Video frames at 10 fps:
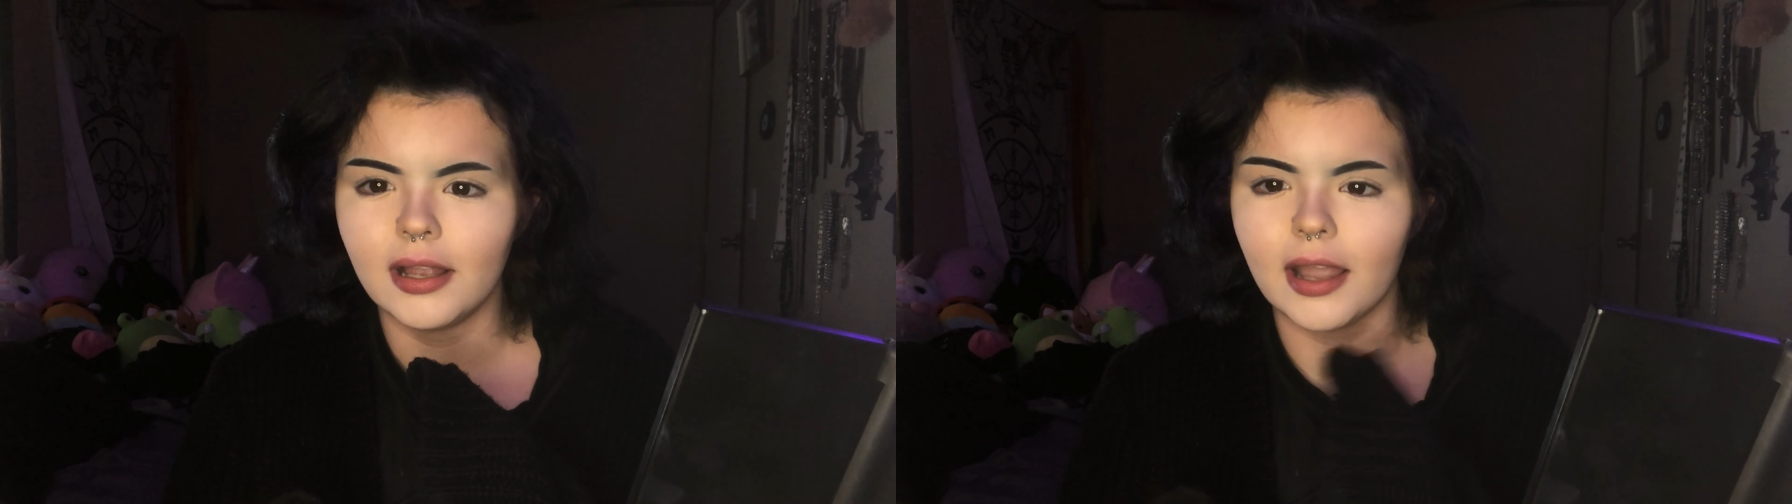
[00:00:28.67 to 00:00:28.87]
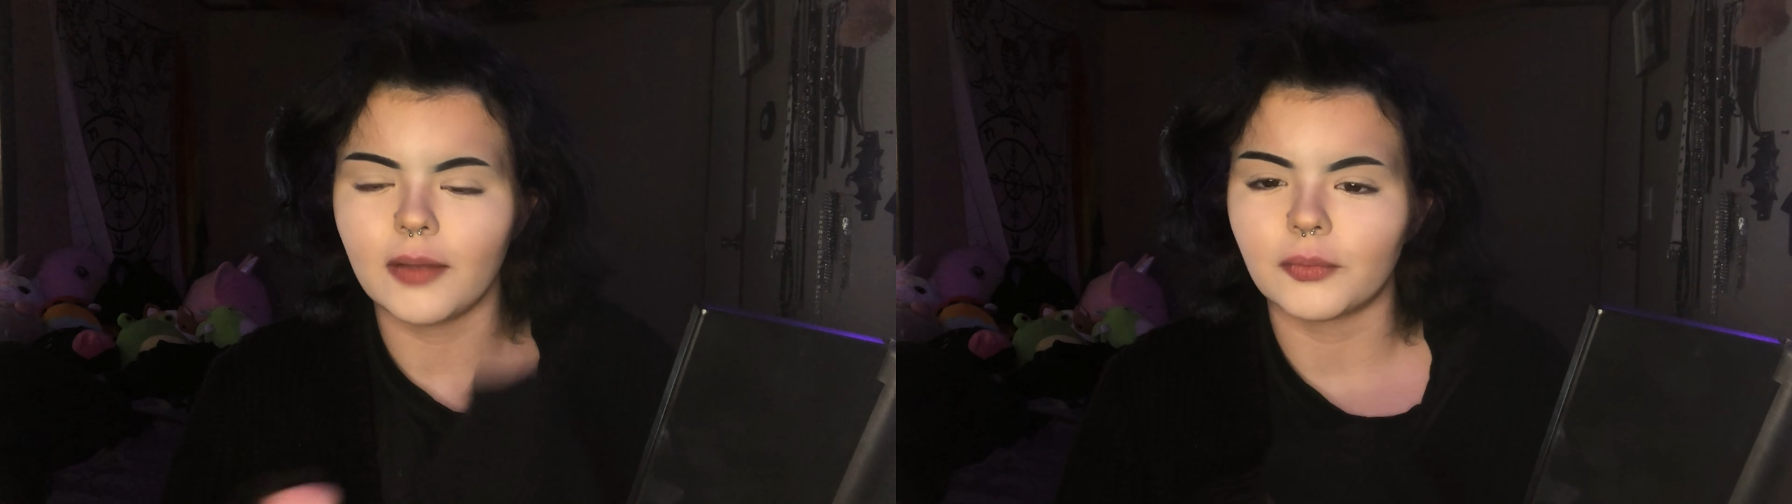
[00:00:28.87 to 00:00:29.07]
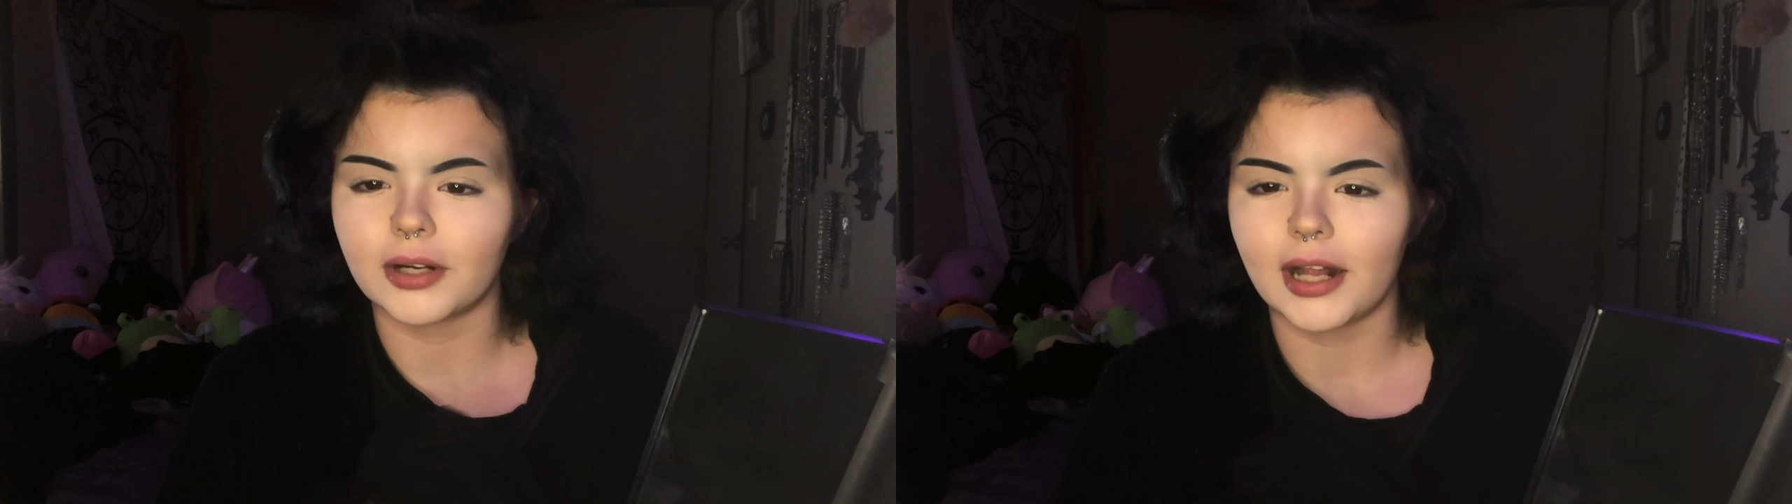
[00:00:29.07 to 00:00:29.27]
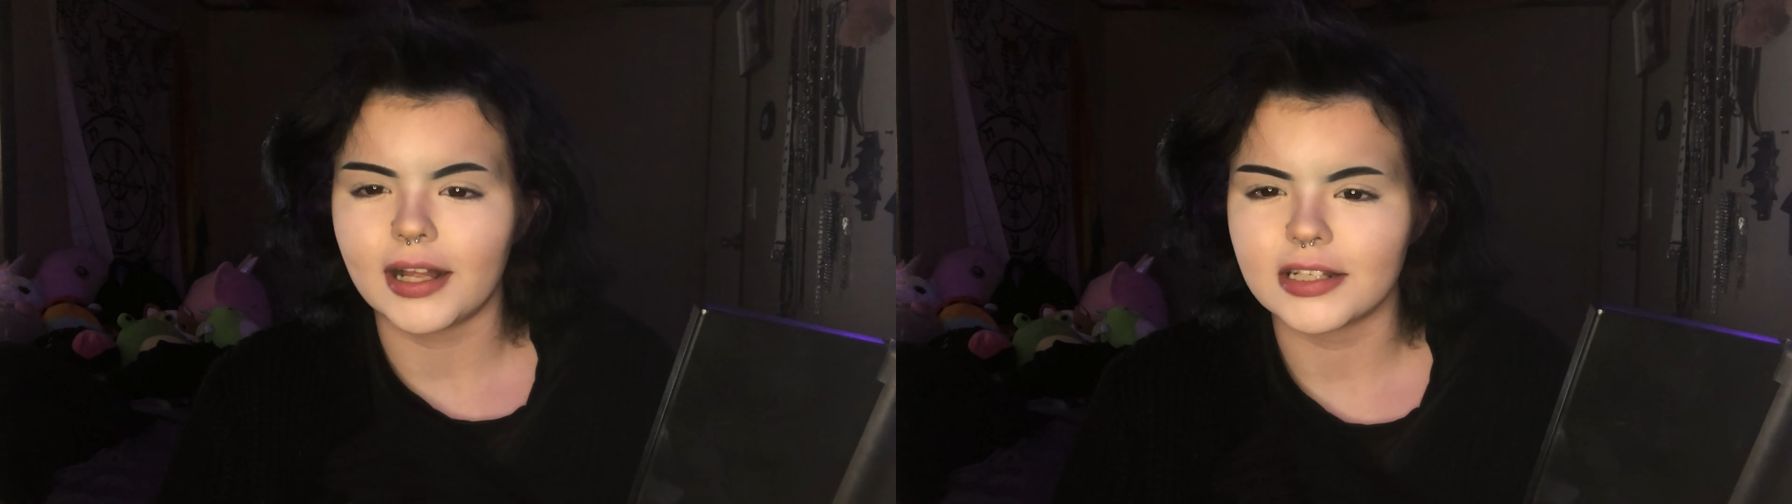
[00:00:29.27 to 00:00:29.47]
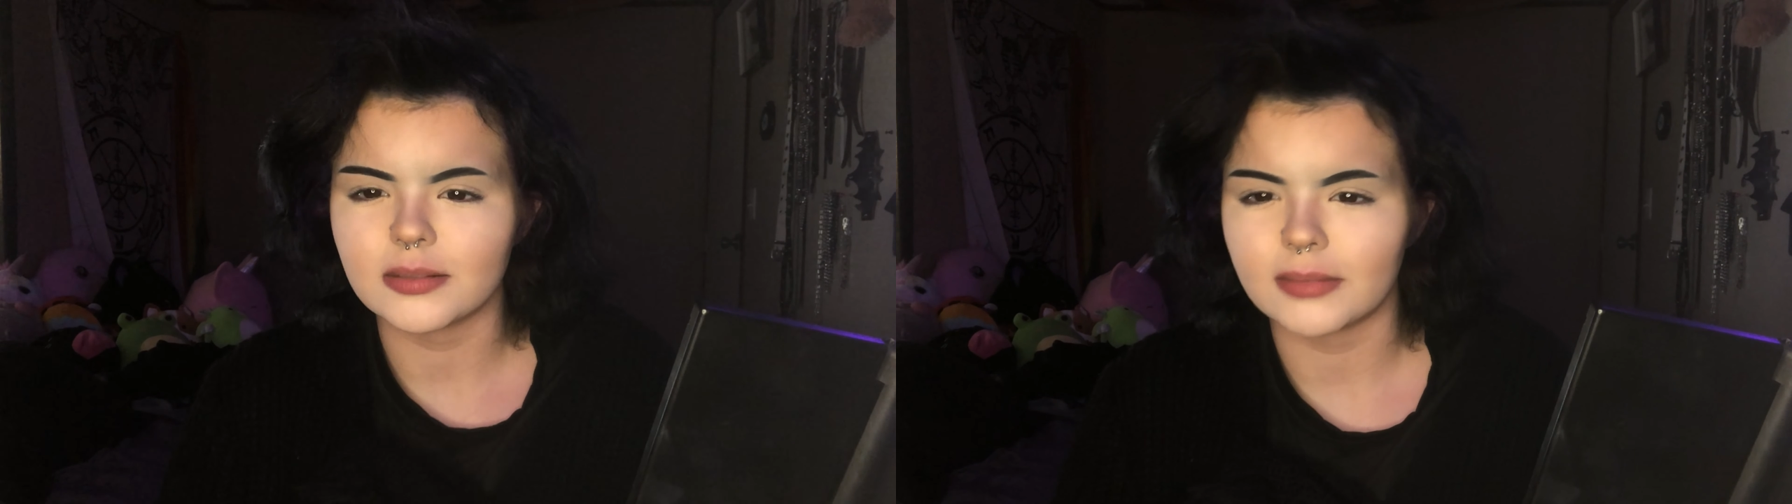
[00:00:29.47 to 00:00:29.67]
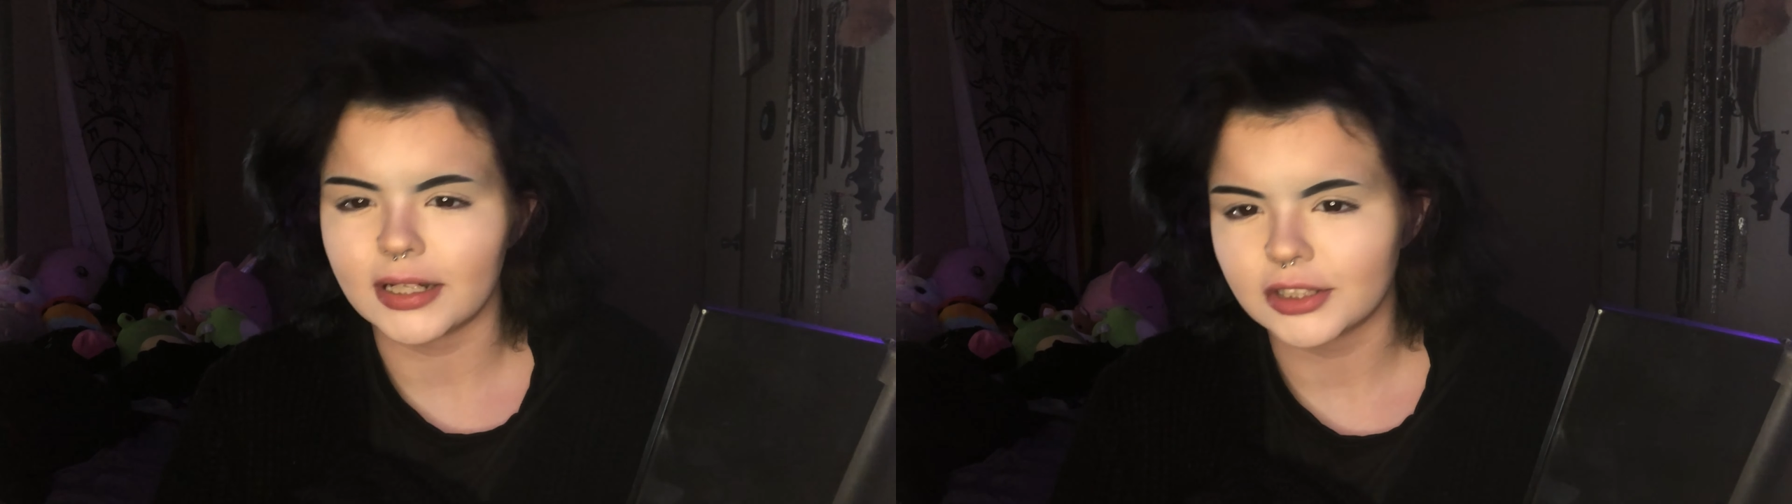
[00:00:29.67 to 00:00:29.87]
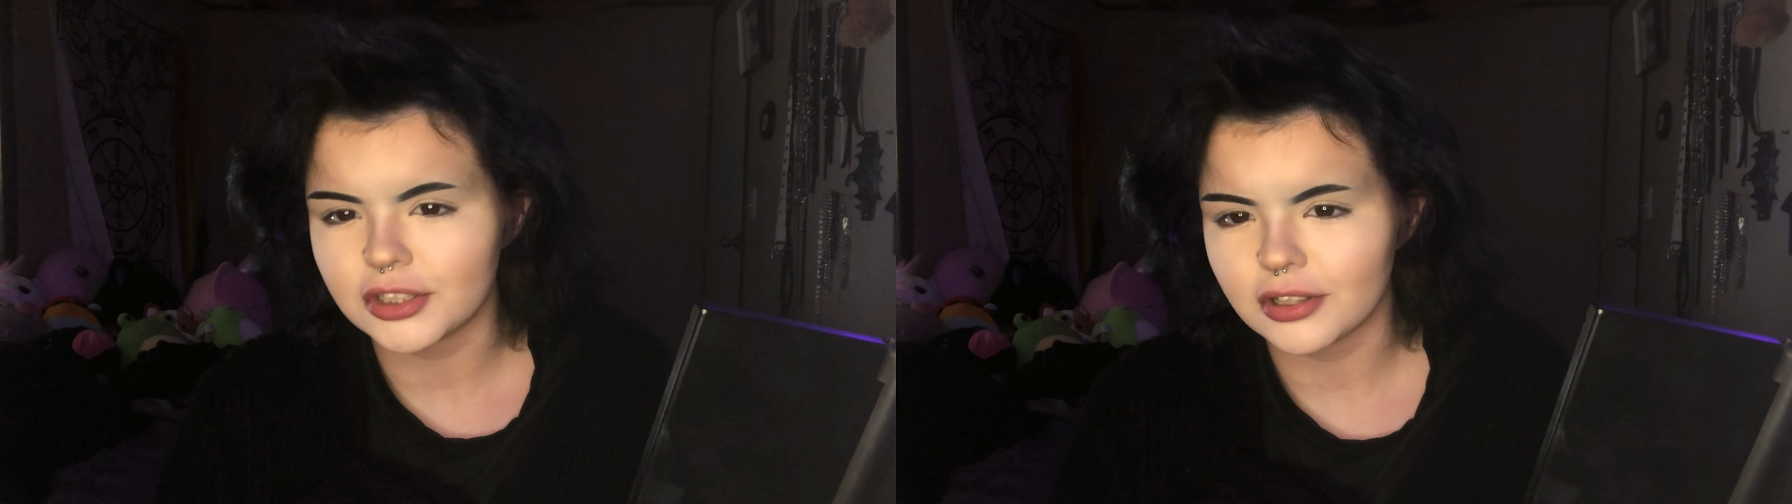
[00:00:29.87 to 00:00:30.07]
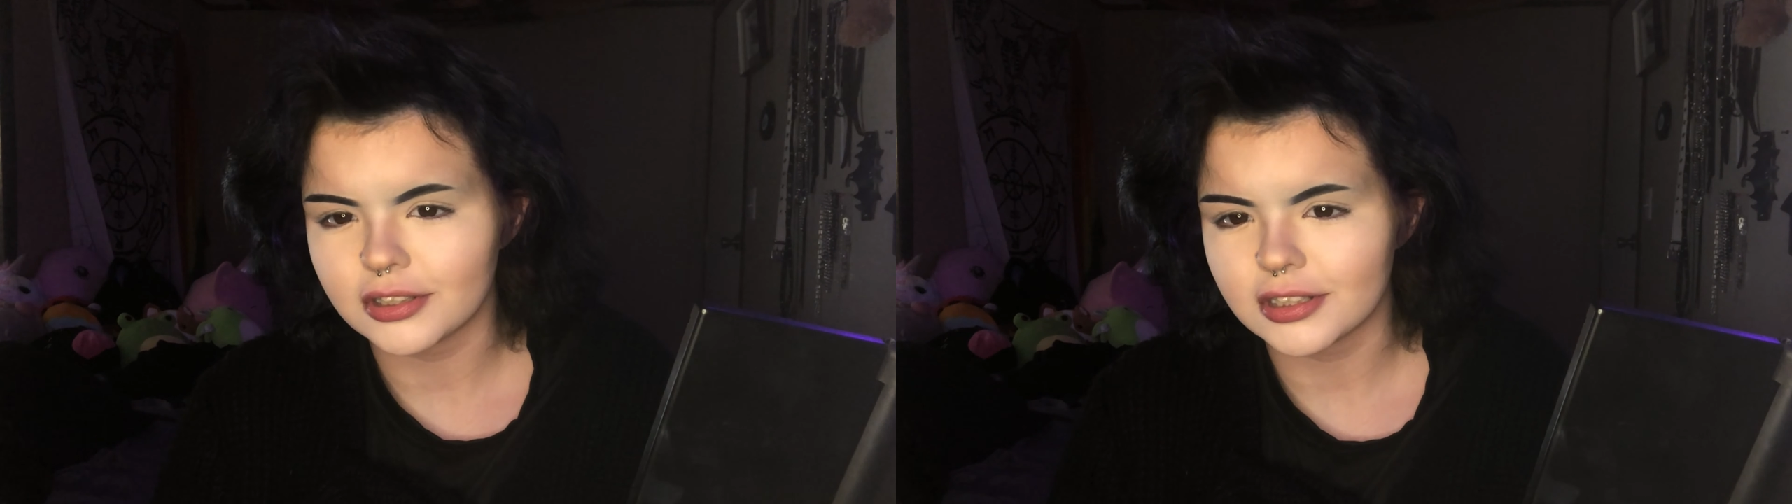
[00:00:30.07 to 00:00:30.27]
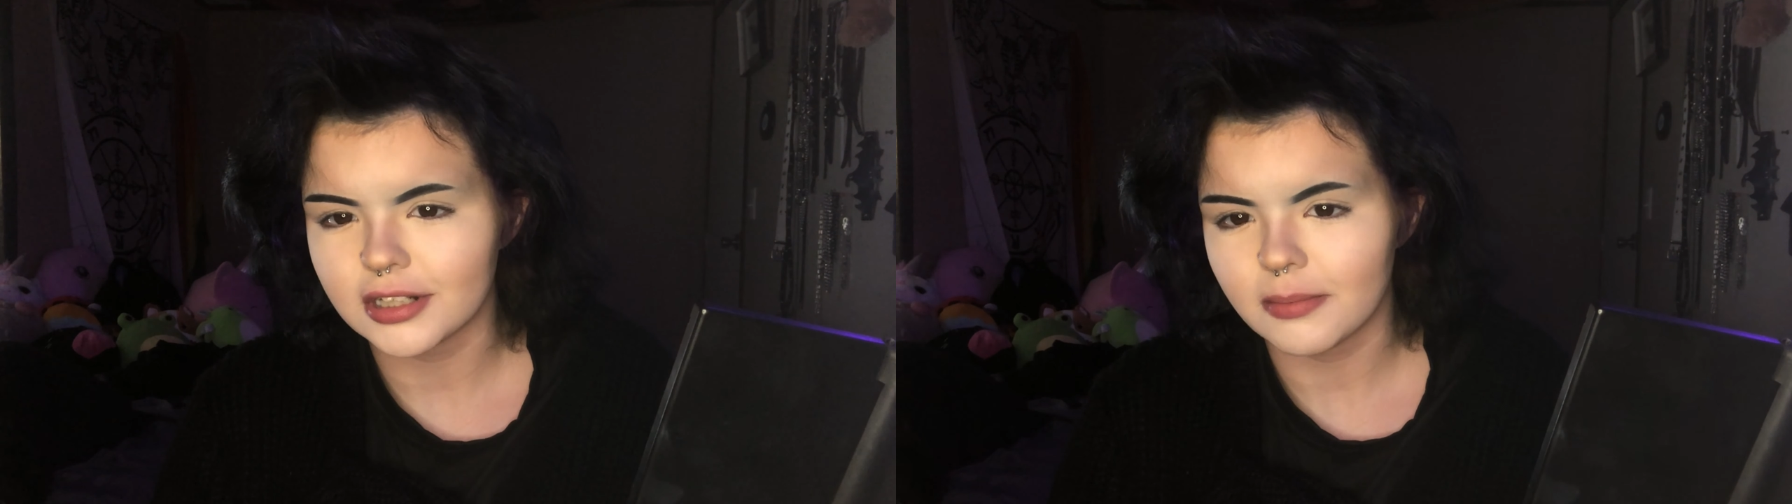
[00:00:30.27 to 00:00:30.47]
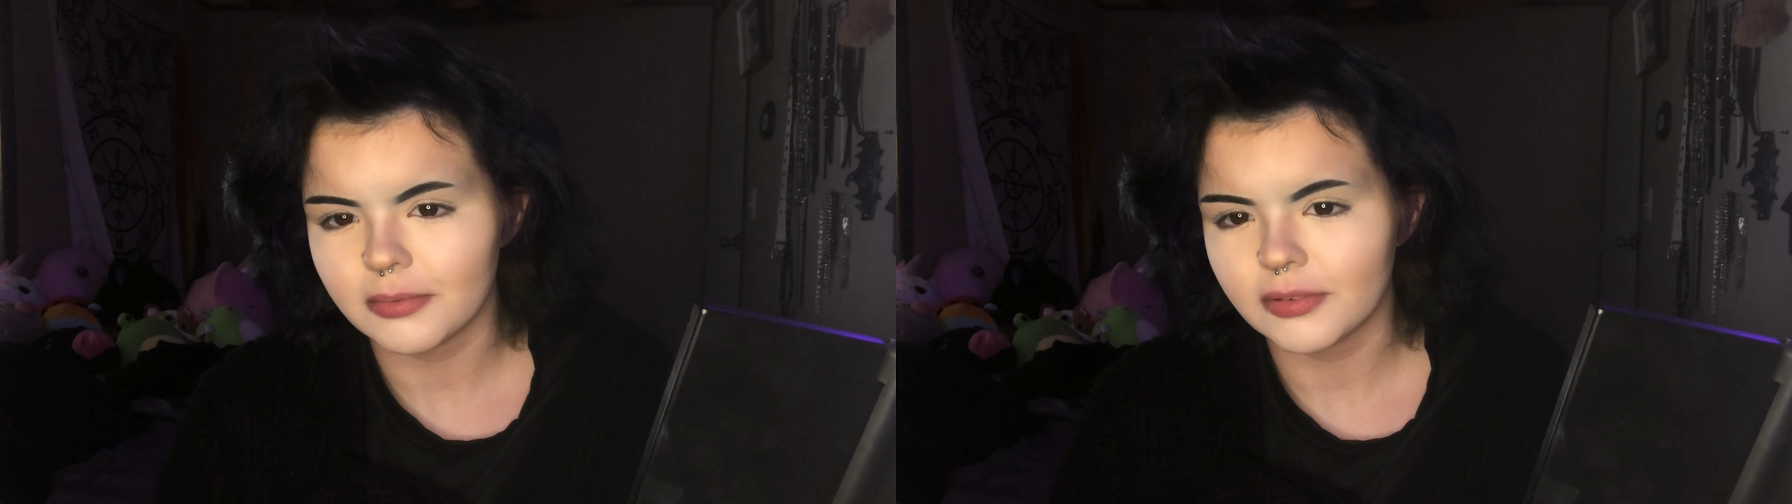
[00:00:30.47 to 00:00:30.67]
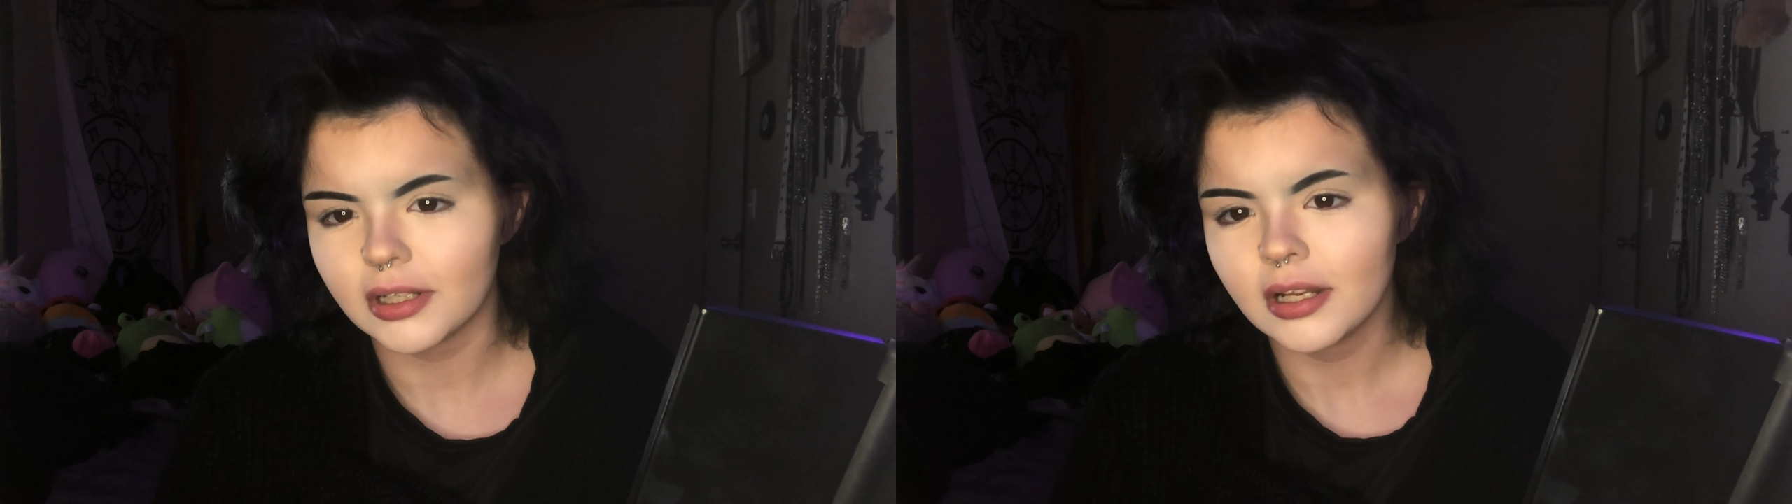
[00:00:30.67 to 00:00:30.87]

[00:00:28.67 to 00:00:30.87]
And we're gonna add some lashes onto the top of it